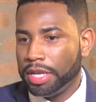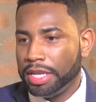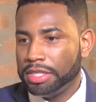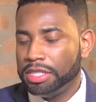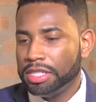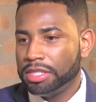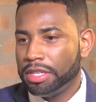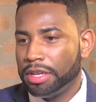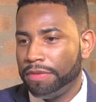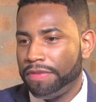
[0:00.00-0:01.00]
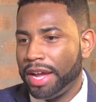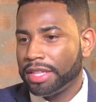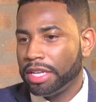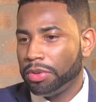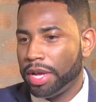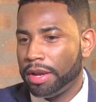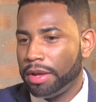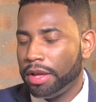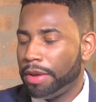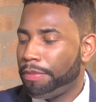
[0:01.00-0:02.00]
And just the fact that you had
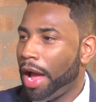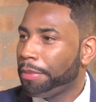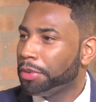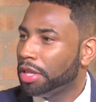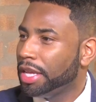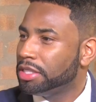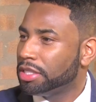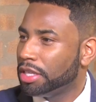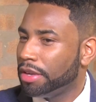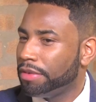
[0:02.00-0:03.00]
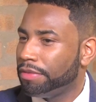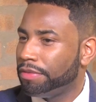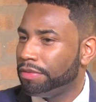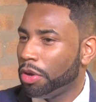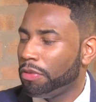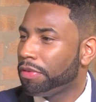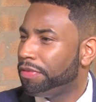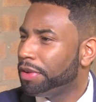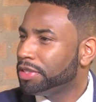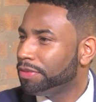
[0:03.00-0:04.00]
a population of over
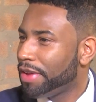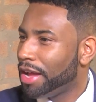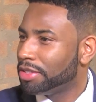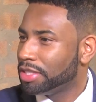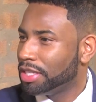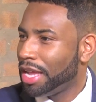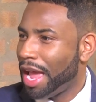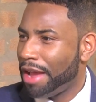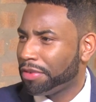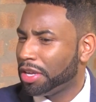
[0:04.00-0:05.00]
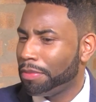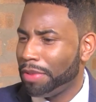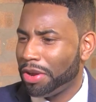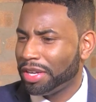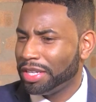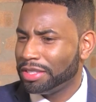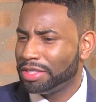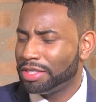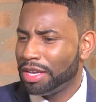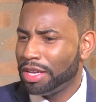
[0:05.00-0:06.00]
15,000 African Americans,